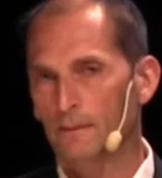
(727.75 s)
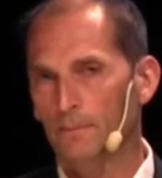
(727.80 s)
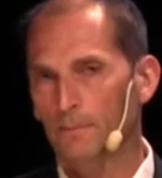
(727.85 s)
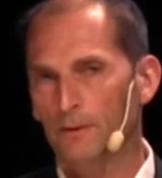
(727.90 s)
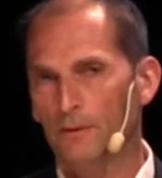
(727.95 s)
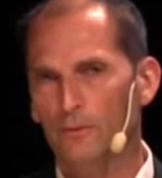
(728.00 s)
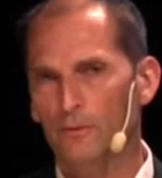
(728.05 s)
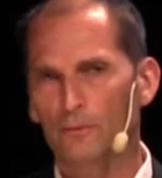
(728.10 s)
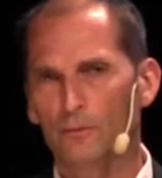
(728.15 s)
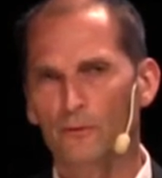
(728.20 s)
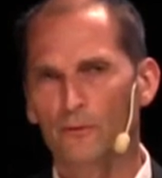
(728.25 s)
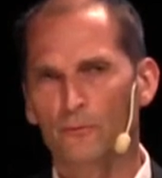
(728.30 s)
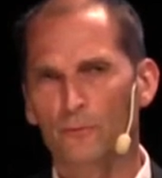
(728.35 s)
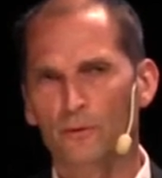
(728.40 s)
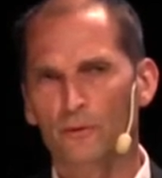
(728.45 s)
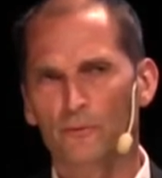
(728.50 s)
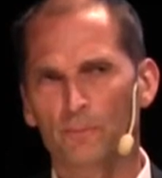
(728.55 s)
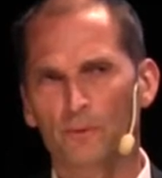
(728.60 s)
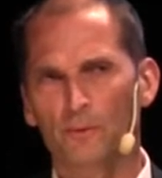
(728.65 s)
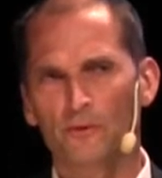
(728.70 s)
But who is
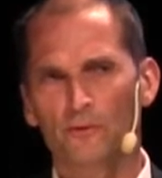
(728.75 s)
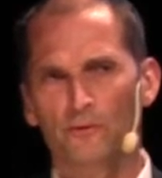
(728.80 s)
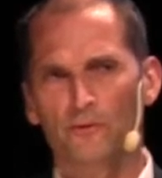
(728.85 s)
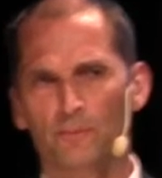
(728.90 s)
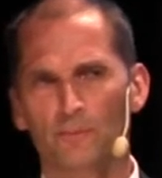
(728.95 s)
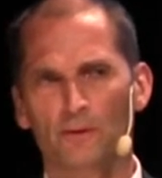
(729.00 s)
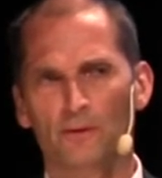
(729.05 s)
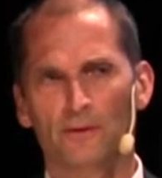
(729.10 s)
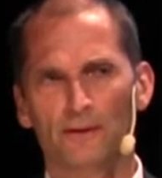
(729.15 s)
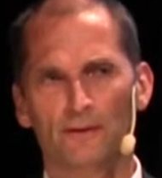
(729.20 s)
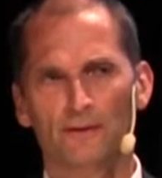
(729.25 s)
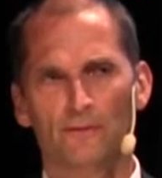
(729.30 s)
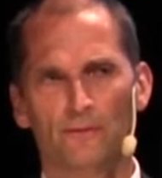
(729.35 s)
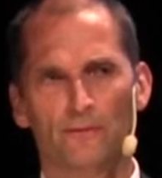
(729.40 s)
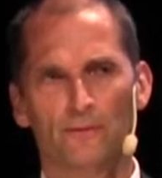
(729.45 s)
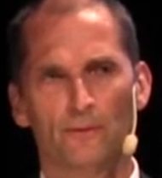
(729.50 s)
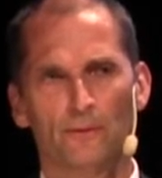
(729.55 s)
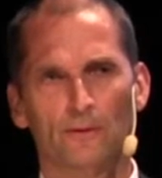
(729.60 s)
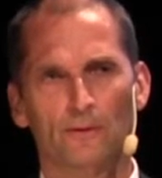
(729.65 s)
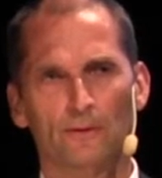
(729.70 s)
responsible then
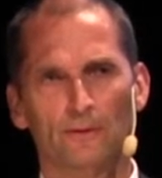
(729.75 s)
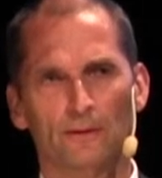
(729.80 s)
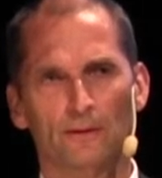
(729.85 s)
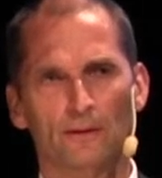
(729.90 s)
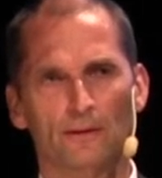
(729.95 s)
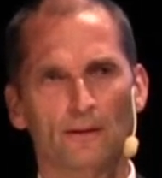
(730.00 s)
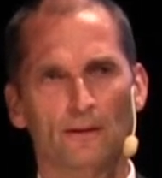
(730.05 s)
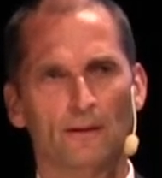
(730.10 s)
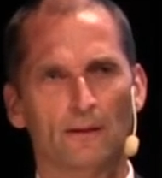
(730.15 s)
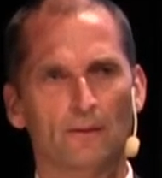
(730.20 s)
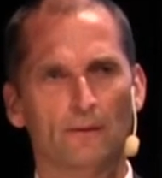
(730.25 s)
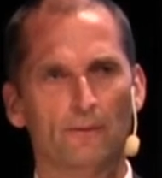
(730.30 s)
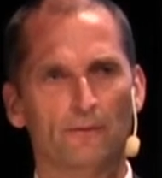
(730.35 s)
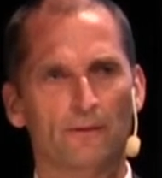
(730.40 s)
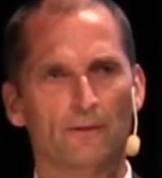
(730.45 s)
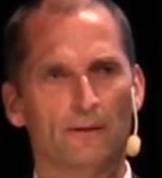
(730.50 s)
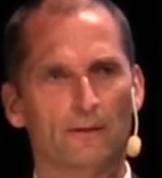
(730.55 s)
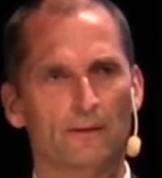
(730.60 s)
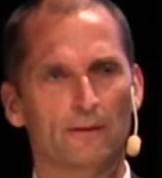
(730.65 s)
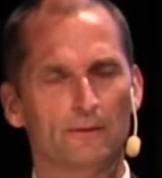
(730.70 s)
for
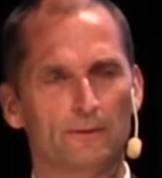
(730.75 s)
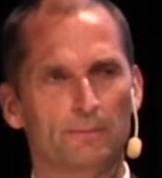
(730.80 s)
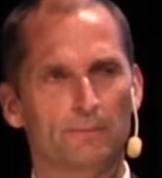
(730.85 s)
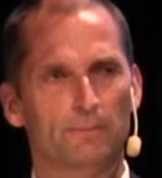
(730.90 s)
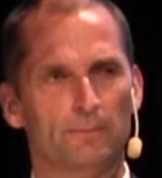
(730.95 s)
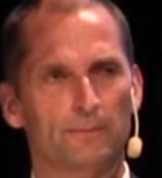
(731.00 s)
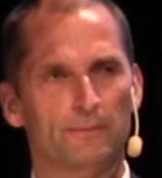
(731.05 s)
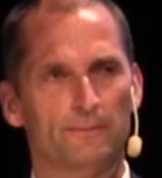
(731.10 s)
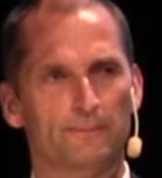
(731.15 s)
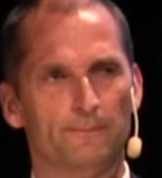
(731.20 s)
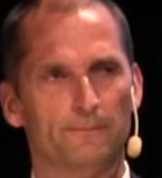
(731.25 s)
closing the loop?